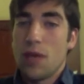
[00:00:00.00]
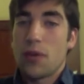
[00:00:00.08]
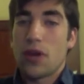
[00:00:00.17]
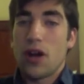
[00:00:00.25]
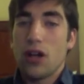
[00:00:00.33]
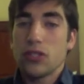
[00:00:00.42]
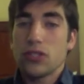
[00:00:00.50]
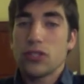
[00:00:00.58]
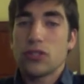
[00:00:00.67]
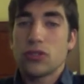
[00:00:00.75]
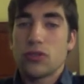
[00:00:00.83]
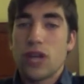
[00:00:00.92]
but
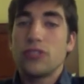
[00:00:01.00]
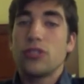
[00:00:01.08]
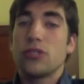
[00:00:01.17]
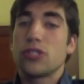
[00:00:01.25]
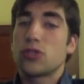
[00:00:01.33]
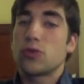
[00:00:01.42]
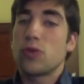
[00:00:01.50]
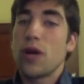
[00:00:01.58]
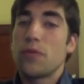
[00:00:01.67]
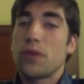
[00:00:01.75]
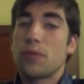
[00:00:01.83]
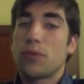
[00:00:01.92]
also so not to
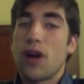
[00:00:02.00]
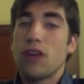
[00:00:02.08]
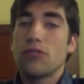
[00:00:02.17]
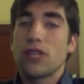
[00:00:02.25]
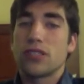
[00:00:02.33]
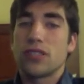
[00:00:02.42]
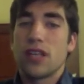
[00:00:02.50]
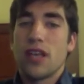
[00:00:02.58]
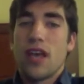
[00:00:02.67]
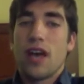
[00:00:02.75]
disrupt the progress